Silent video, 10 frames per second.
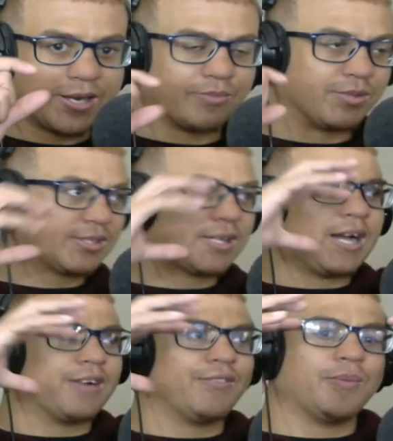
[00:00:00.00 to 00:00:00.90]
it was
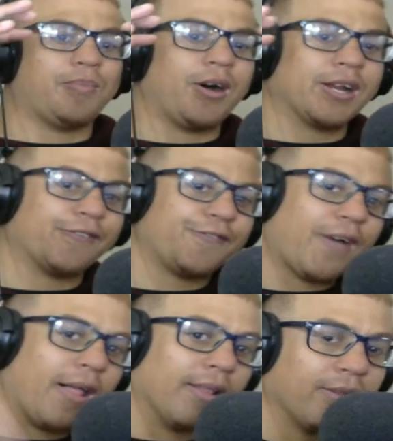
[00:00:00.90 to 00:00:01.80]
kind of the body
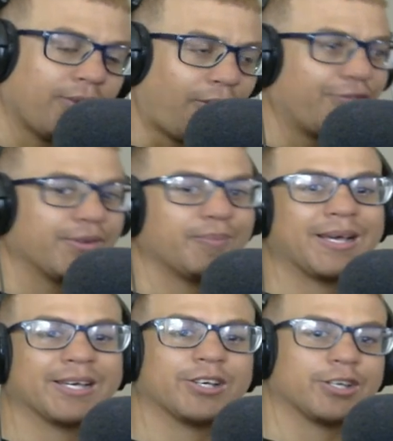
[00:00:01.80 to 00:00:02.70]
fell off him
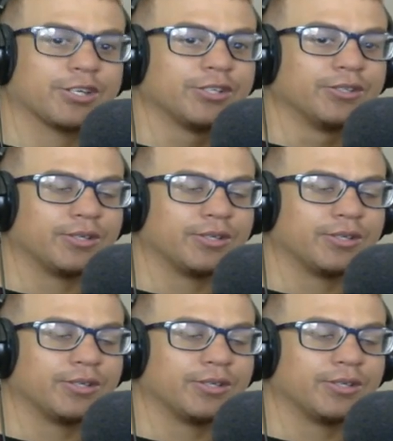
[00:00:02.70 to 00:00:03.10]
like a cocoon.